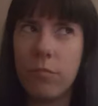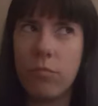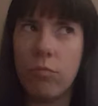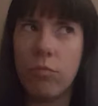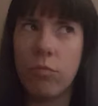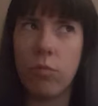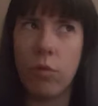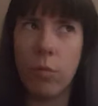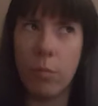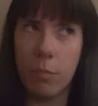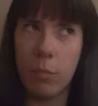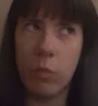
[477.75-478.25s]

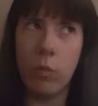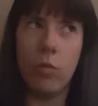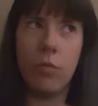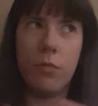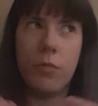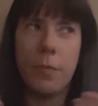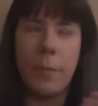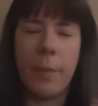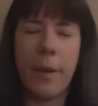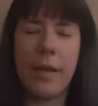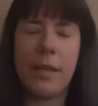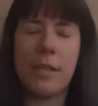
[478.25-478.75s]

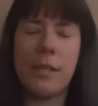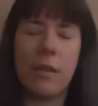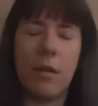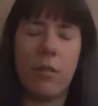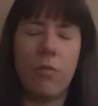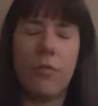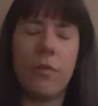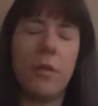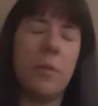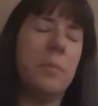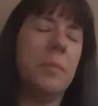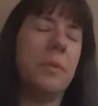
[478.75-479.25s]
removed
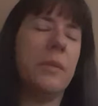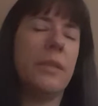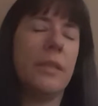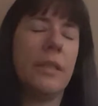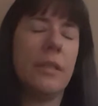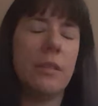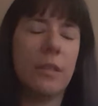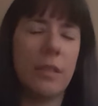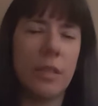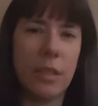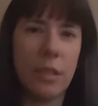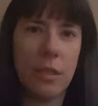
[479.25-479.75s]
myself
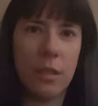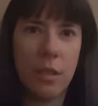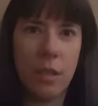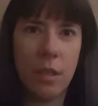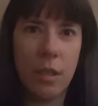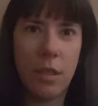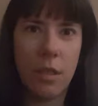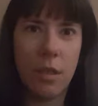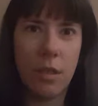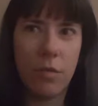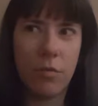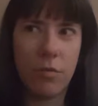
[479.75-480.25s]
completely
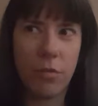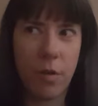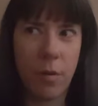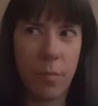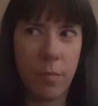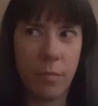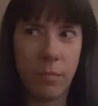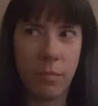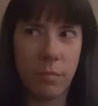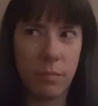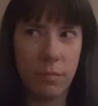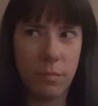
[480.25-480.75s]

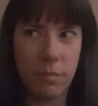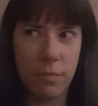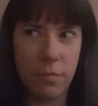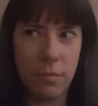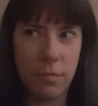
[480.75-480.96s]
from